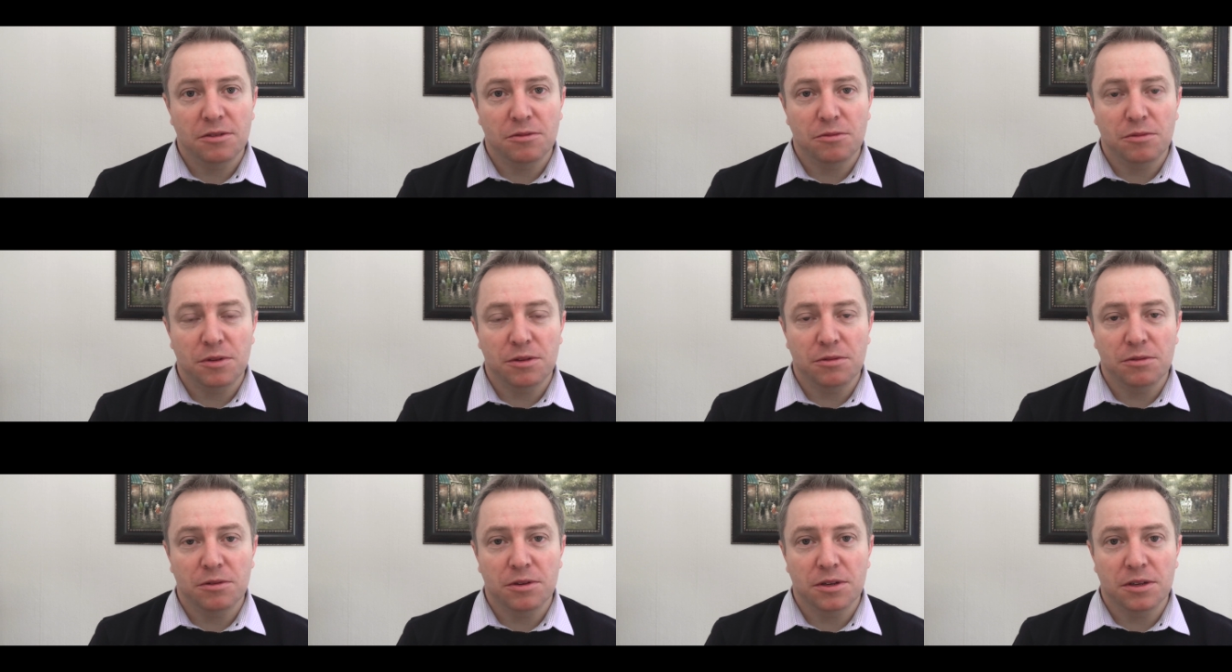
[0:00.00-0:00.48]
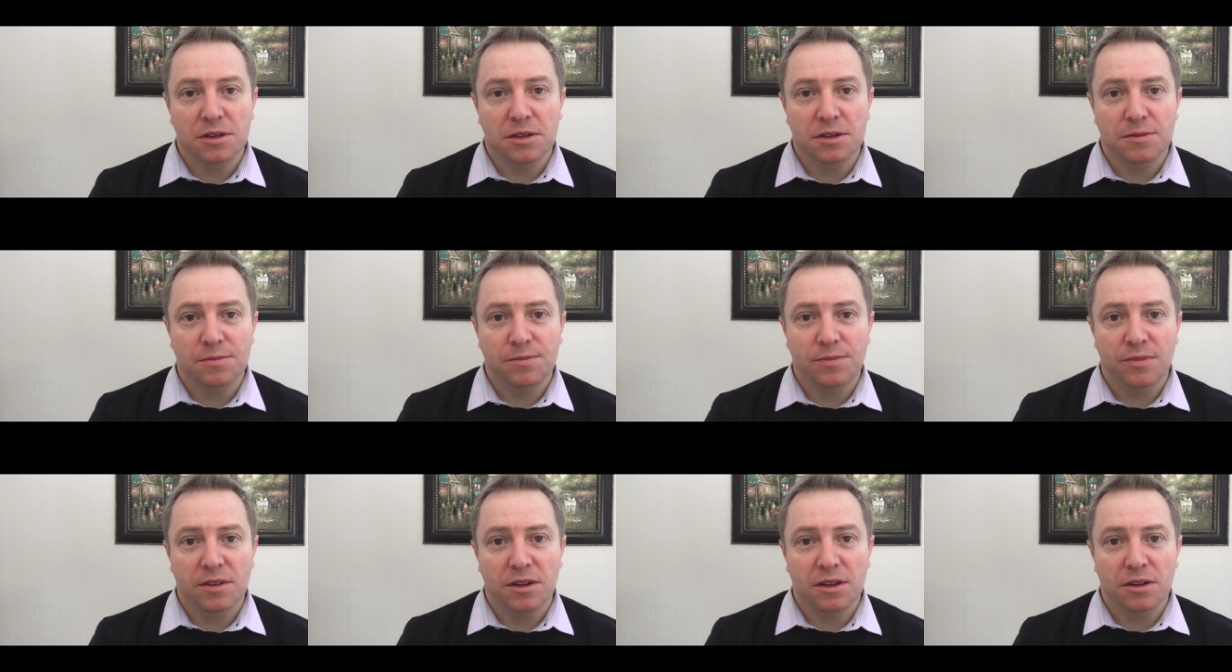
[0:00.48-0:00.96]
we were
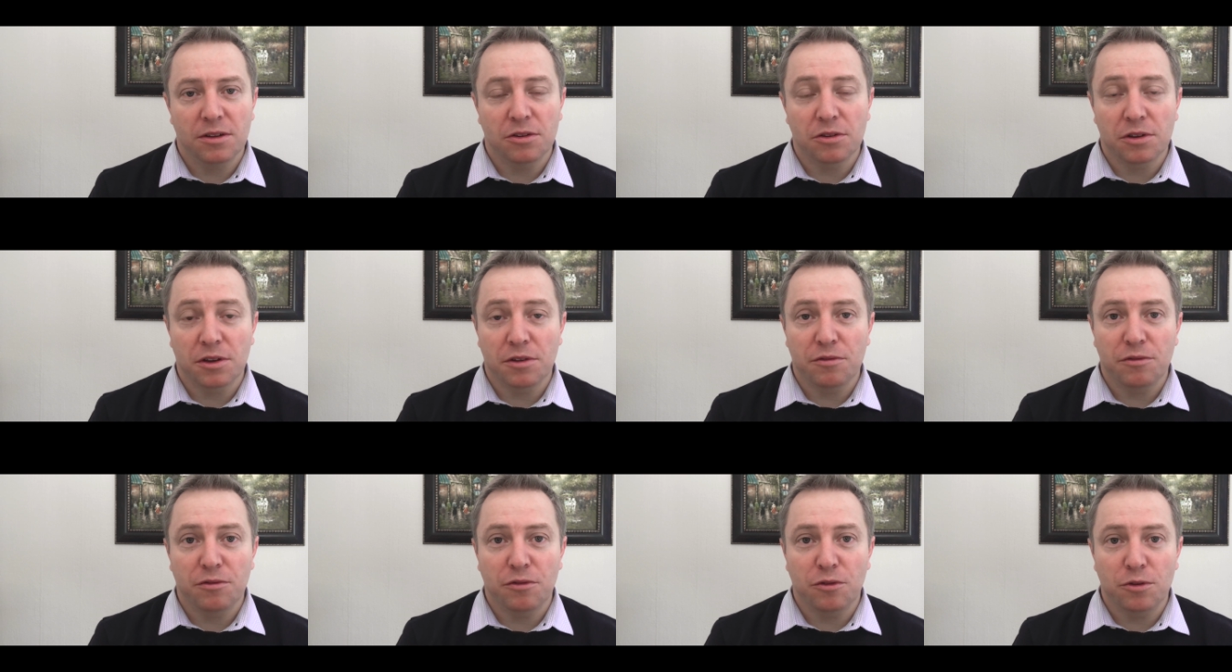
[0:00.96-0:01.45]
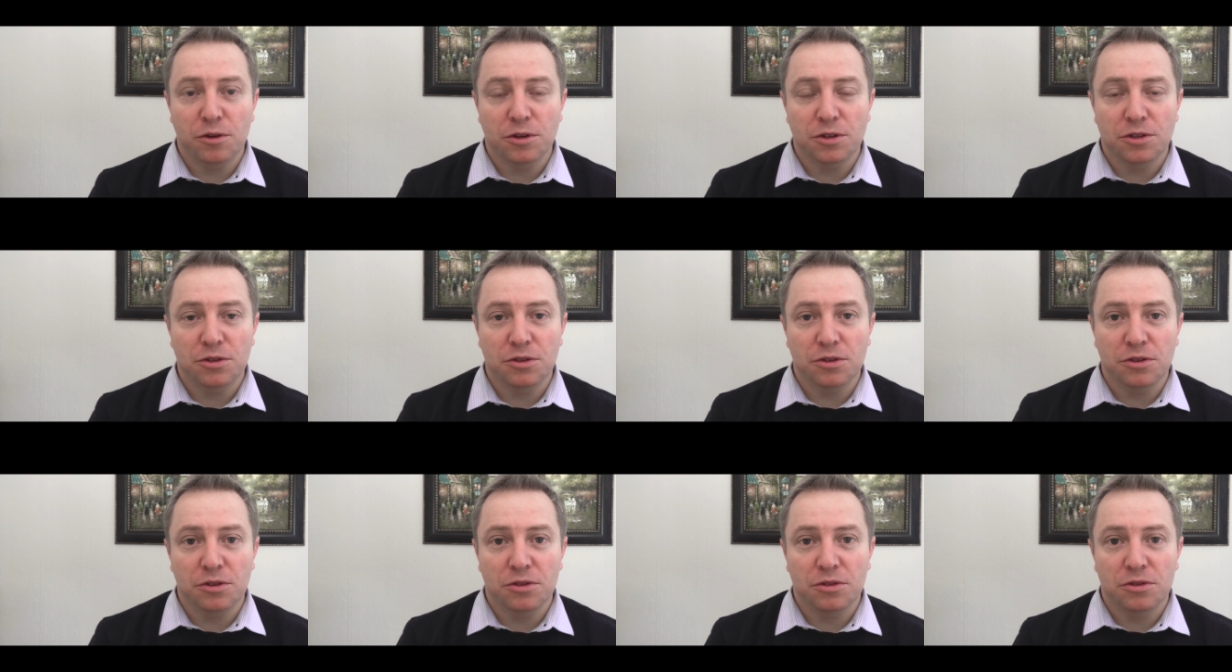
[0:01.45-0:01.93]
looking forward
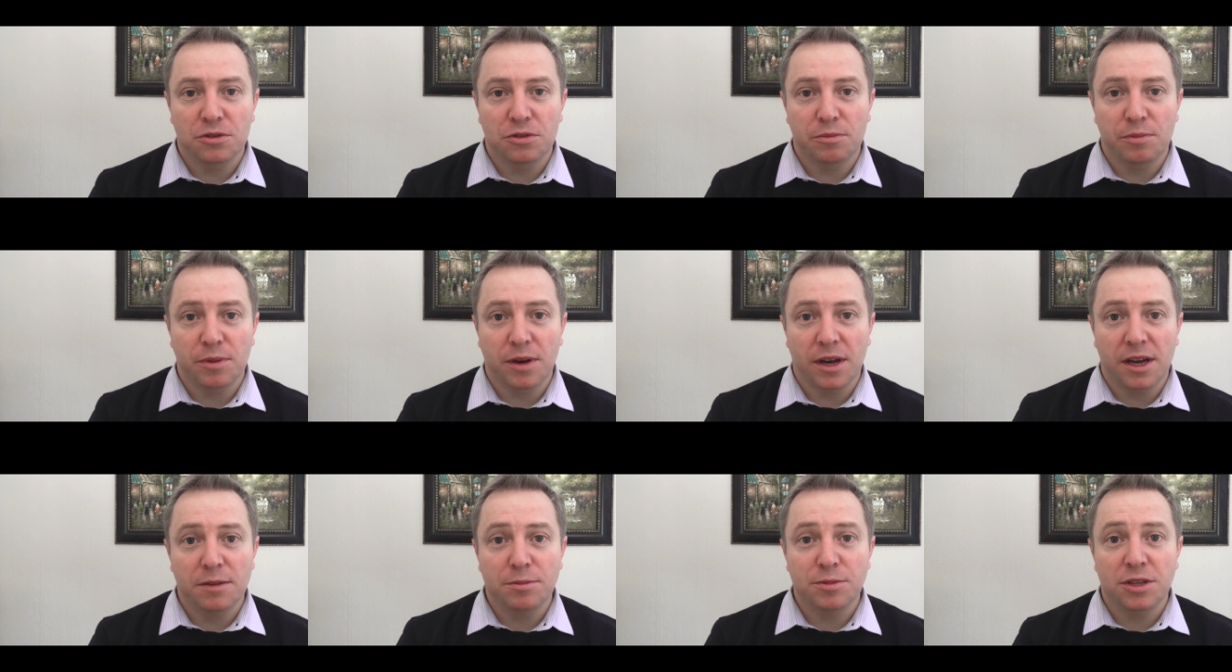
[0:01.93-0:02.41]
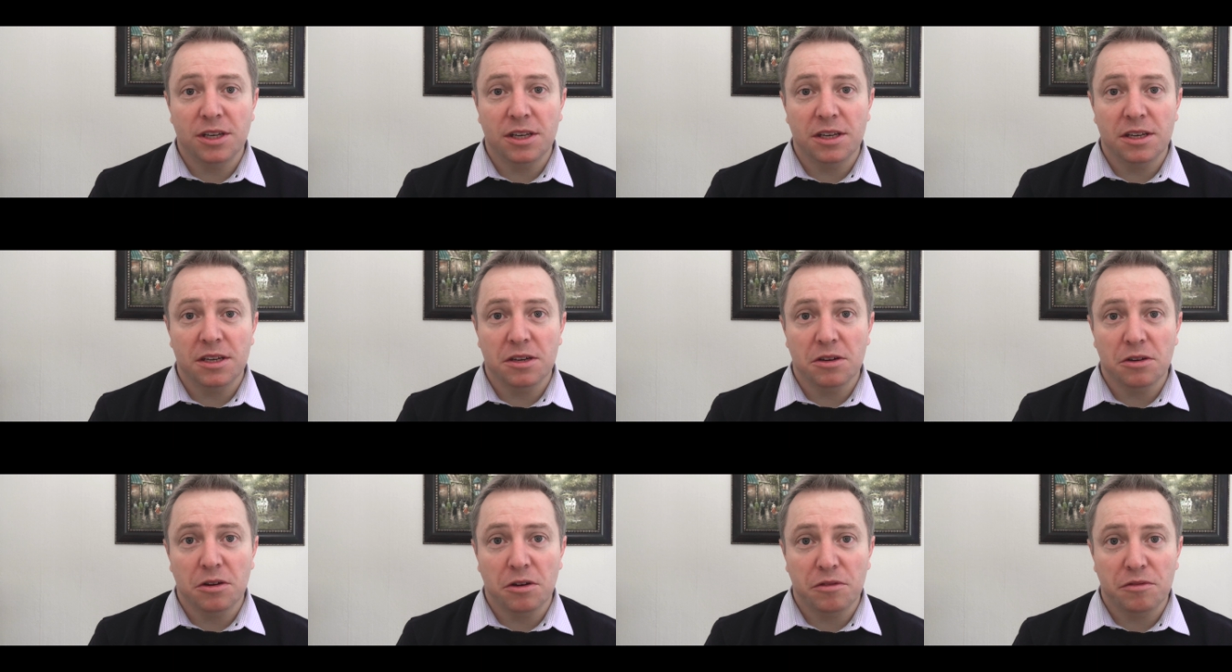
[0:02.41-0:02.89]
to, to perhaps a
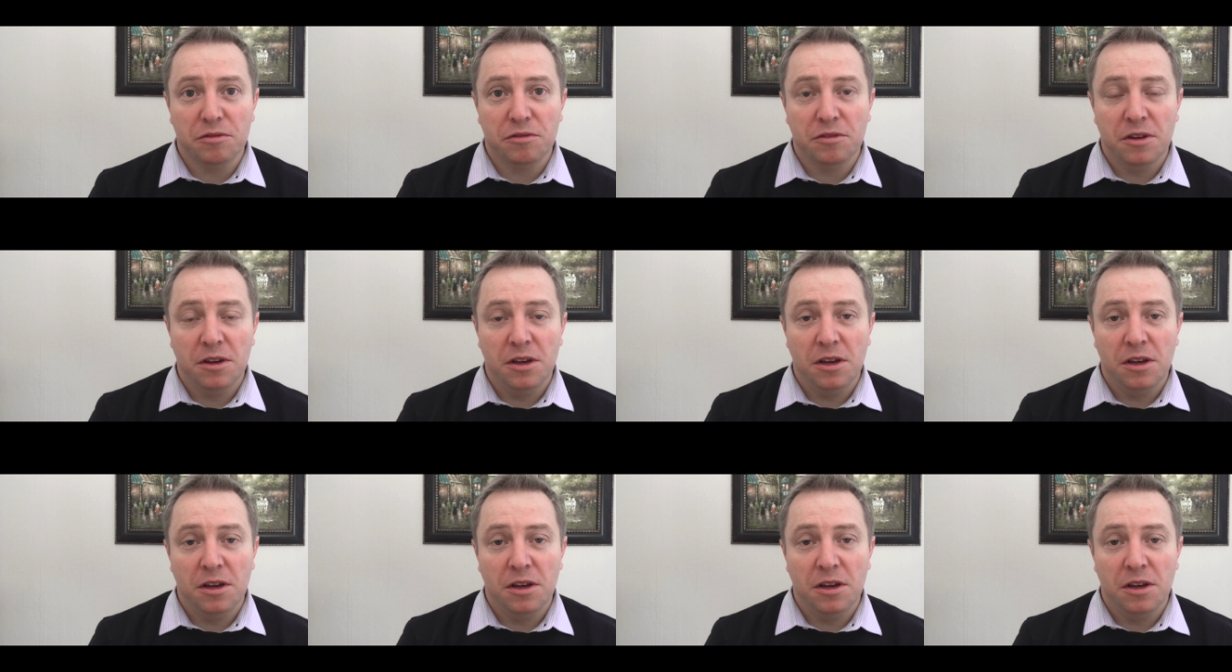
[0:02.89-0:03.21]
year of,